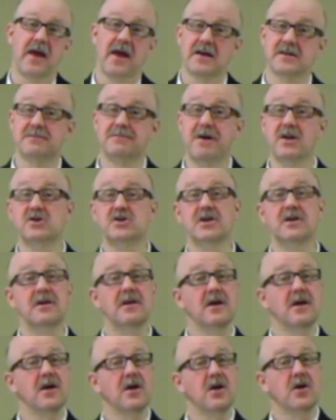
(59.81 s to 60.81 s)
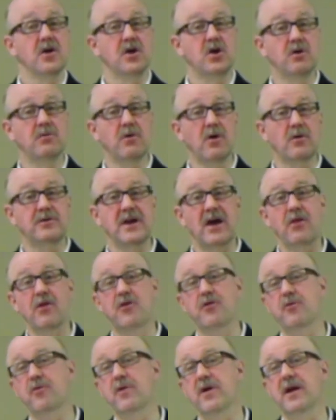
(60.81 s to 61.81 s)
As mentioned, you wrote down
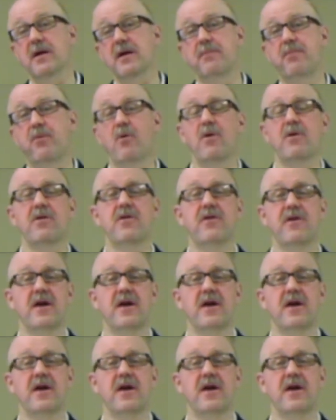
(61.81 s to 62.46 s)
3 important